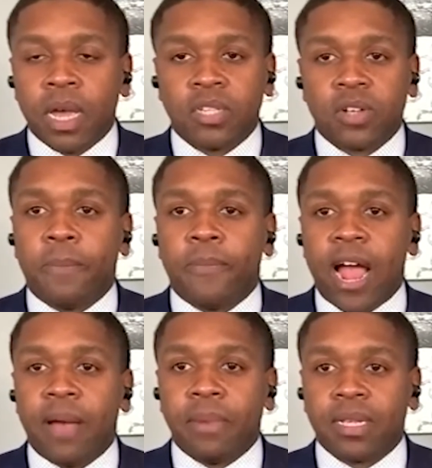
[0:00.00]
And so I
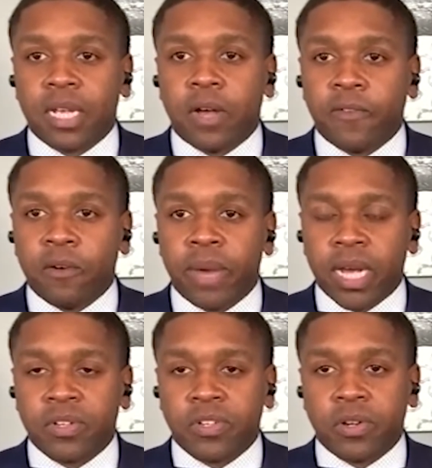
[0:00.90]
pride myself on
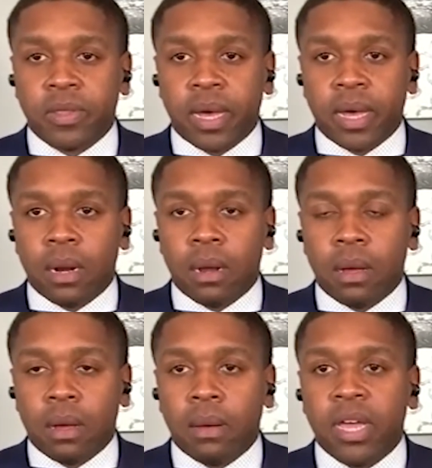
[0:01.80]
making sure that
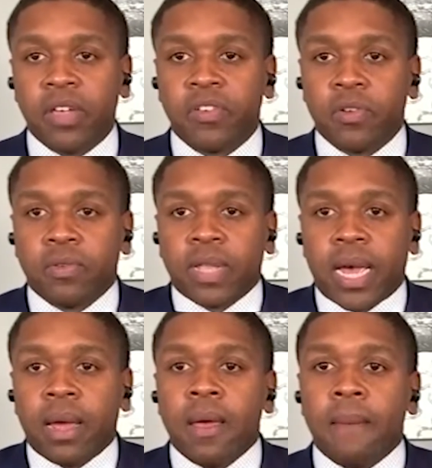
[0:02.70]
issues
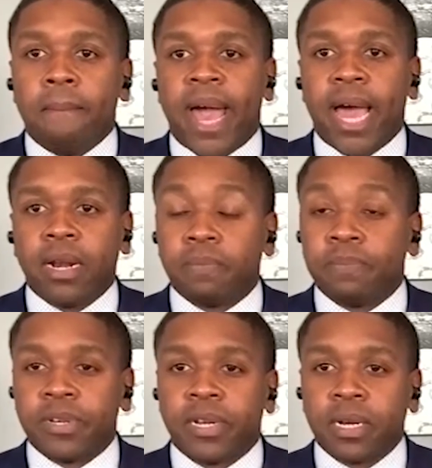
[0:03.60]
that matter,
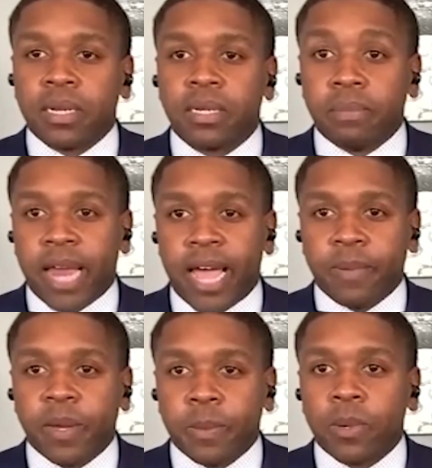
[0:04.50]
particularly to
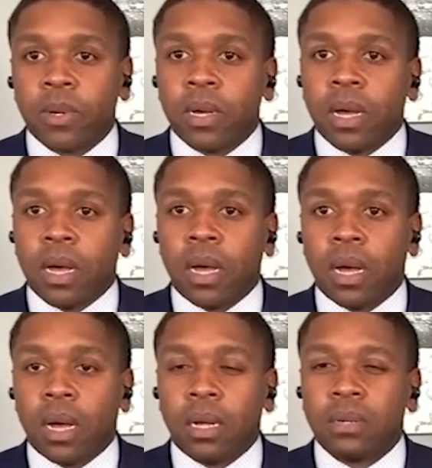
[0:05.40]
Black people,
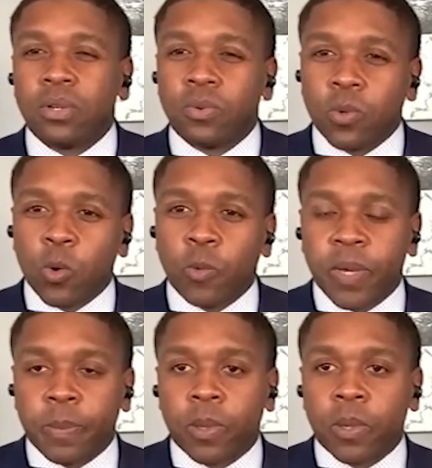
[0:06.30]
to rural
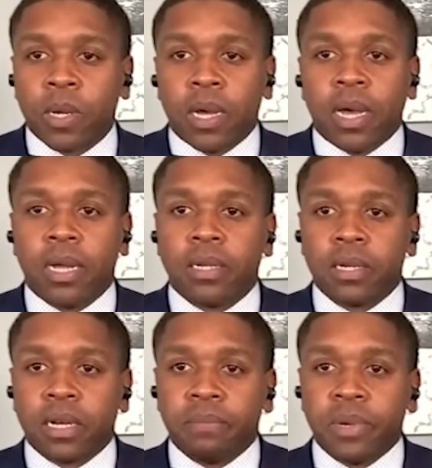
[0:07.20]
people, and
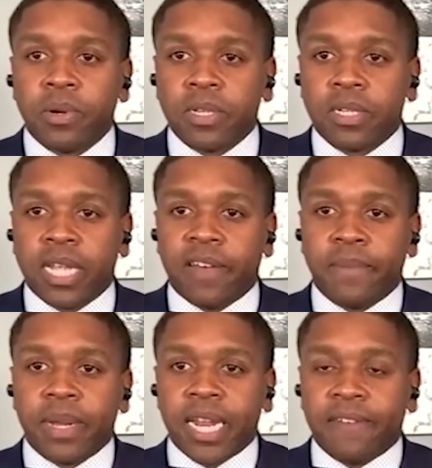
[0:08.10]
to communities that
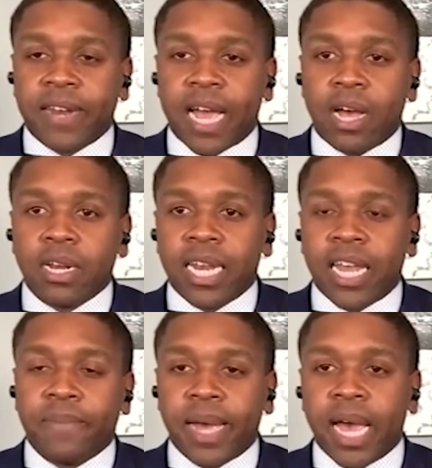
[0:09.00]
have been left out and
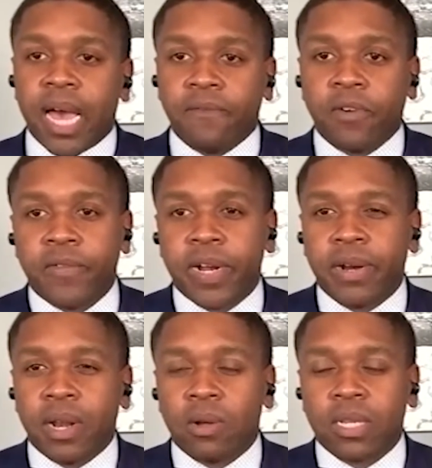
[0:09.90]
left behind for a
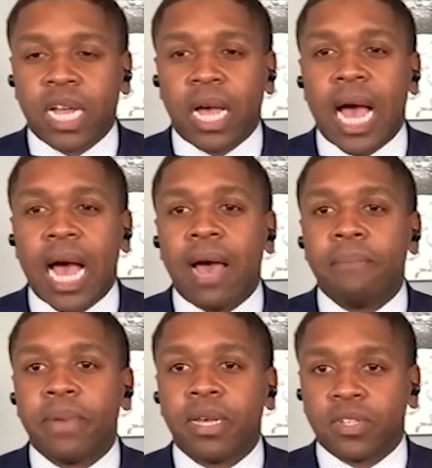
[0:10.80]
very long time,
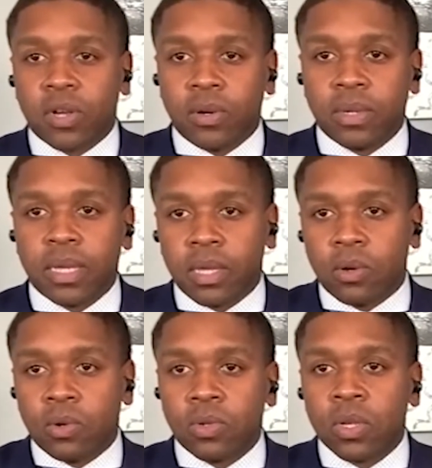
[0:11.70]
I make certain that
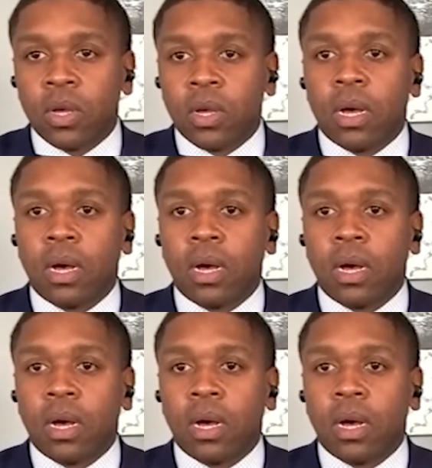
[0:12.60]
those